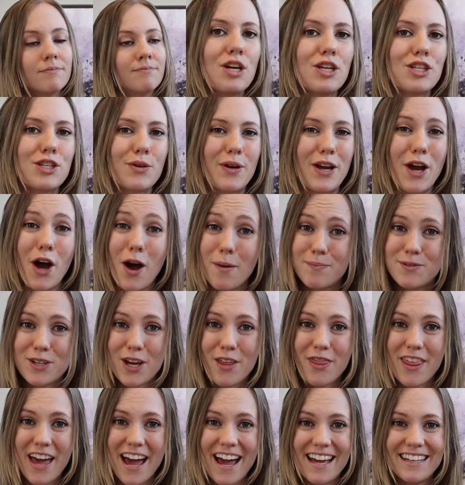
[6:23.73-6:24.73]
So I hopped
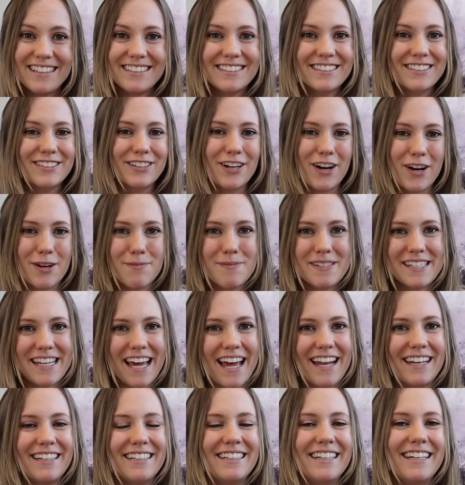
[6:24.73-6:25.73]
on that, got them
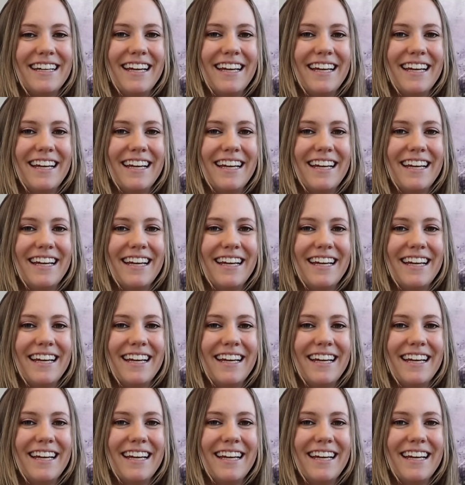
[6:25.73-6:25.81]
sent,